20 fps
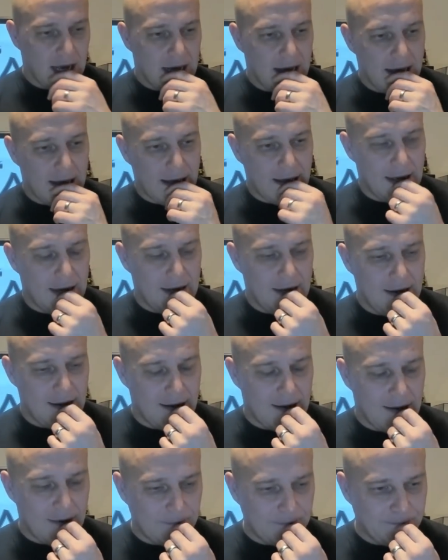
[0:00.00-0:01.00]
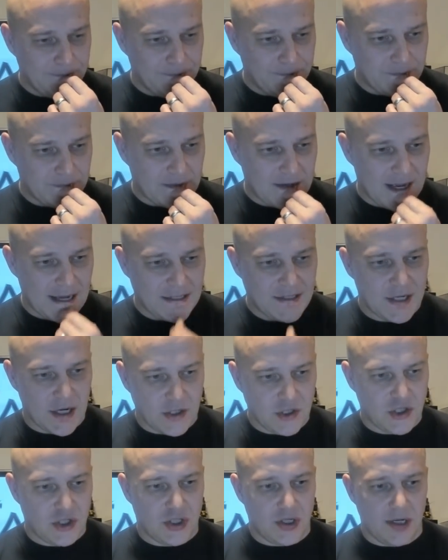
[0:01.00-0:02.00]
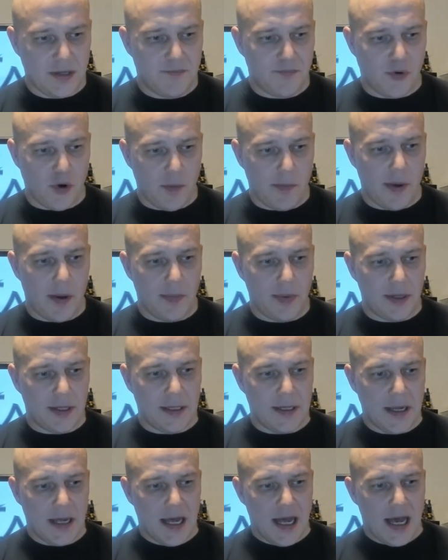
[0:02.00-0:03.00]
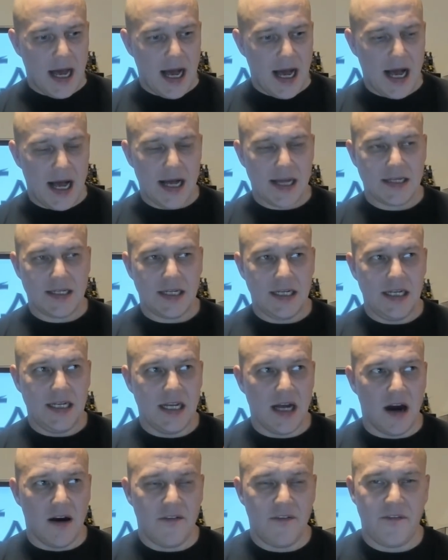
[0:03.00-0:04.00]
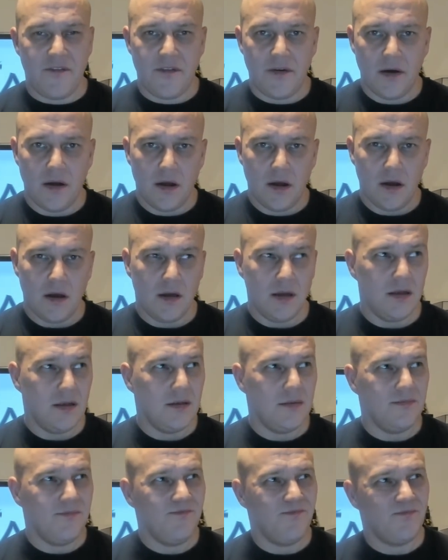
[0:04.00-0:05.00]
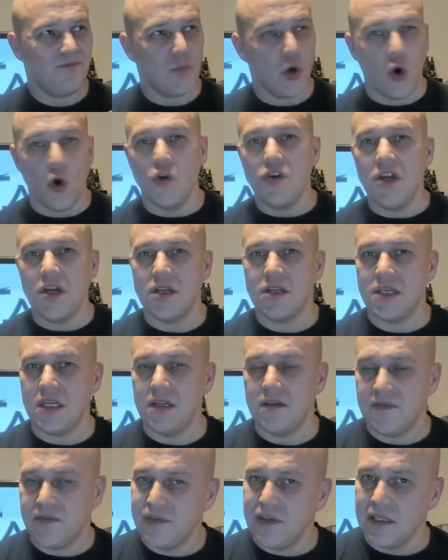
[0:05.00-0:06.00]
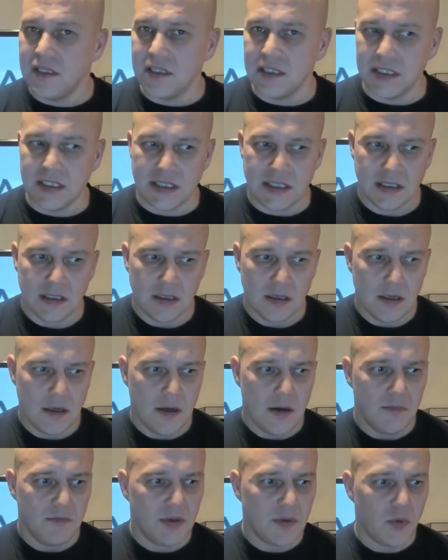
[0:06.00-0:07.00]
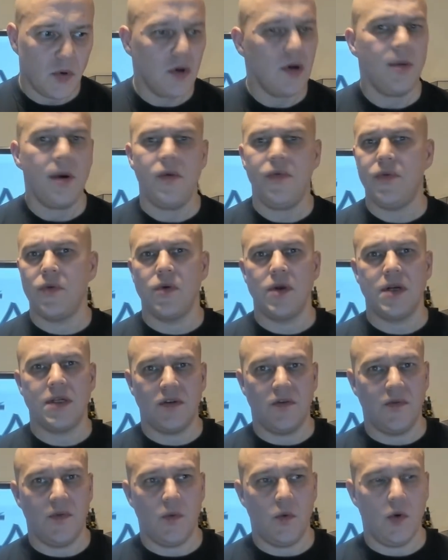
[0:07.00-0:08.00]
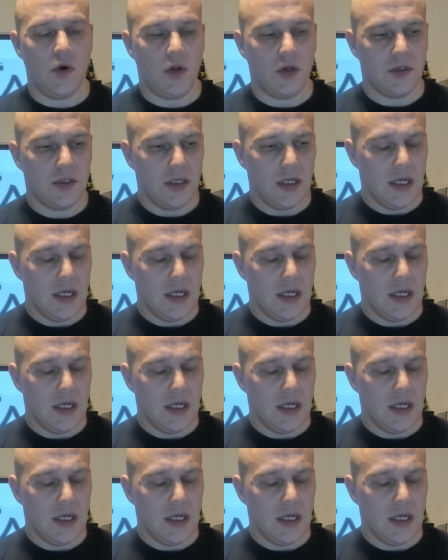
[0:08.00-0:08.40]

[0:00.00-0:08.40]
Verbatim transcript: And uh, as such, it probably has enough uh, audience in Finland. But what about the rest of the world?